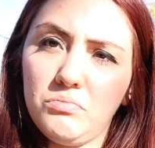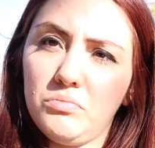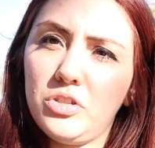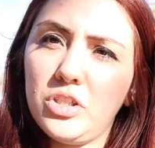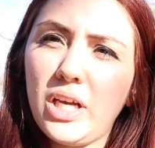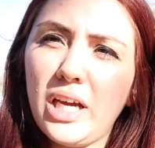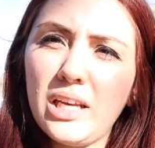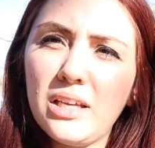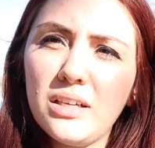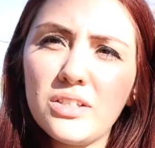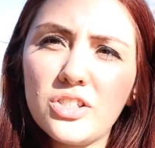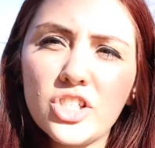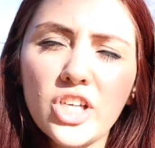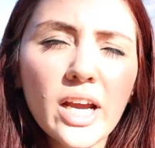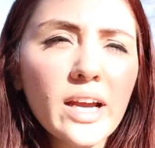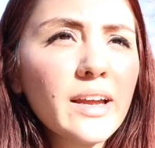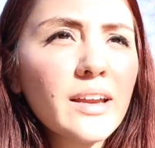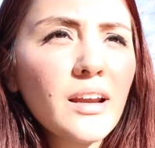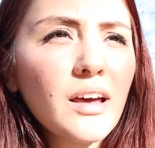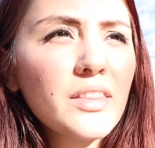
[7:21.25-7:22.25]
to kind of
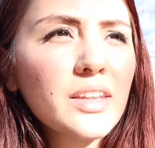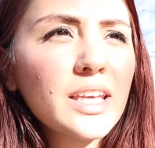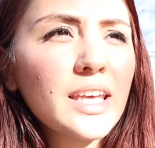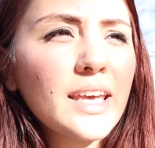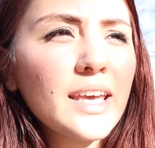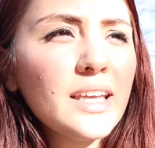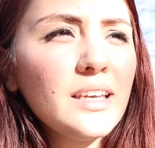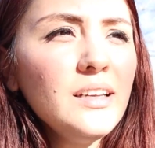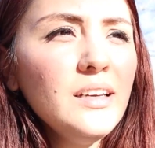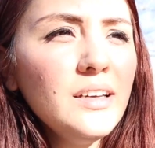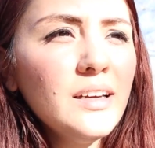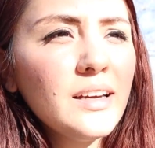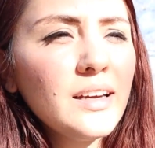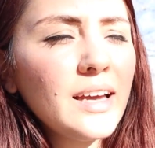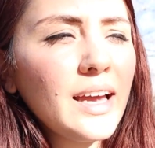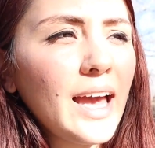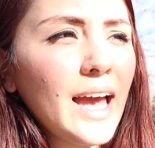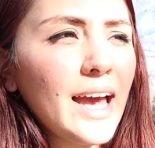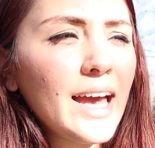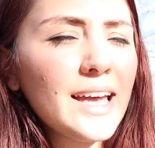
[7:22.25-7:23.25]
check in on the kid
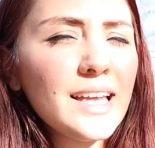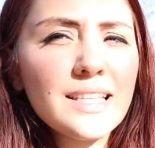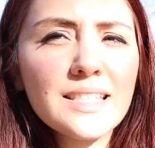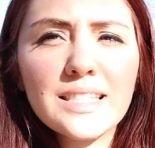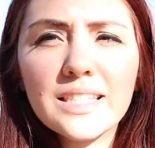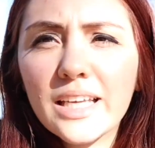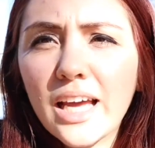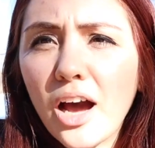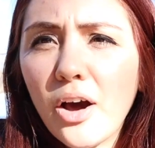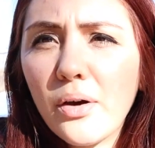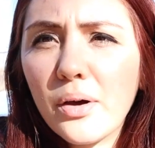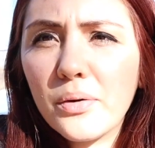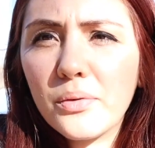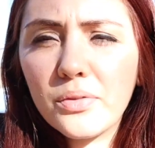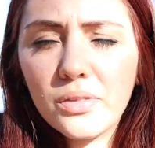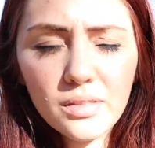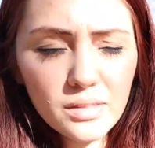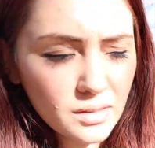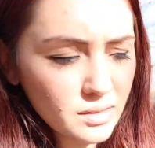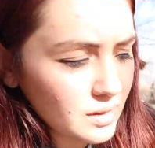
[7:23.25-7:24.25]
and see how
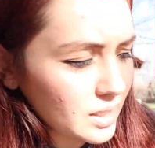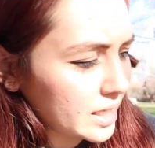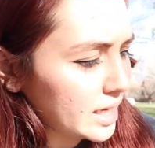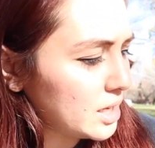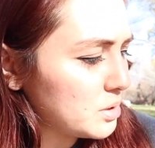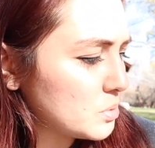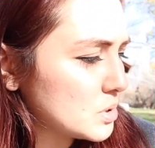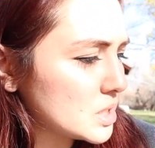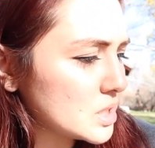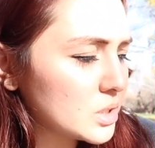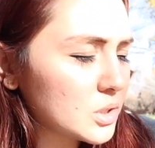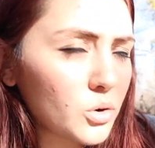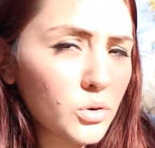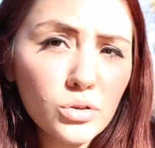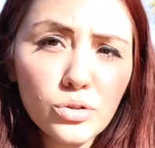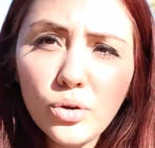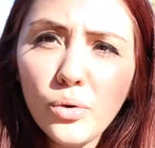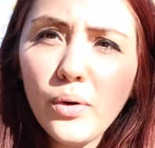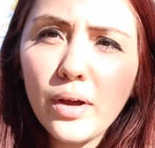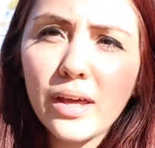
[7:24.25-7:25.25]
the kid was
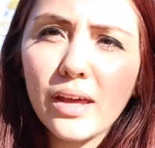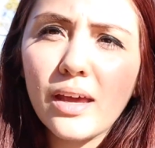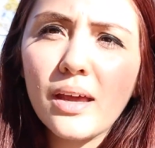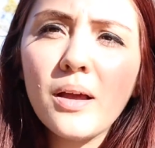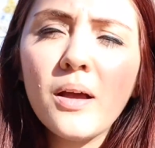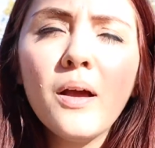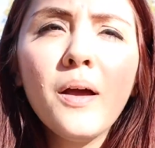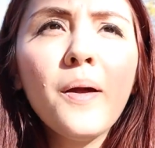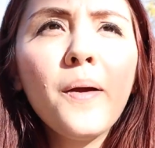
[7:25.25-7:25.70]
doing.